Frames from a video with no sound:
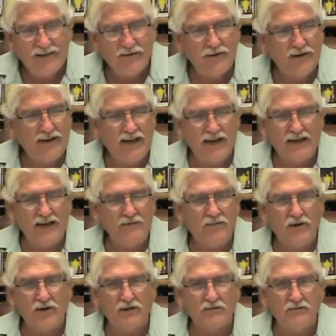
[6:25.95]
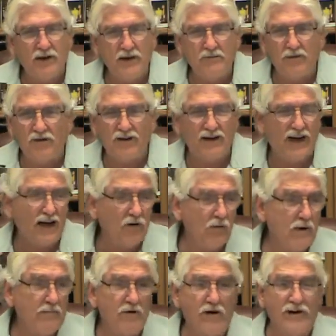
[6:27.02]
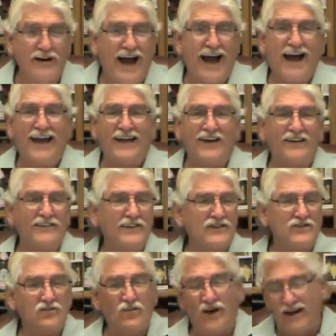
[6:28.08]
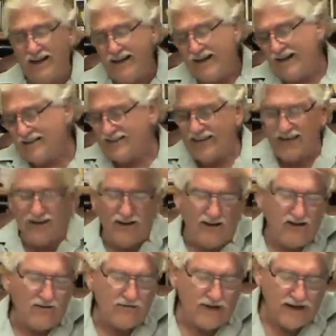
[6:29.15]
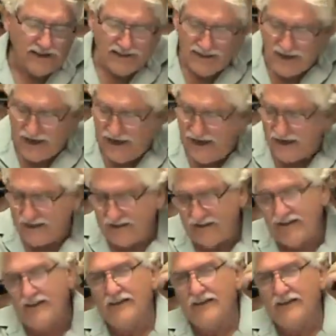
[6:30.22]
we can't keep hurting people, and a lot of women are dying on this one. It's like, oh my God.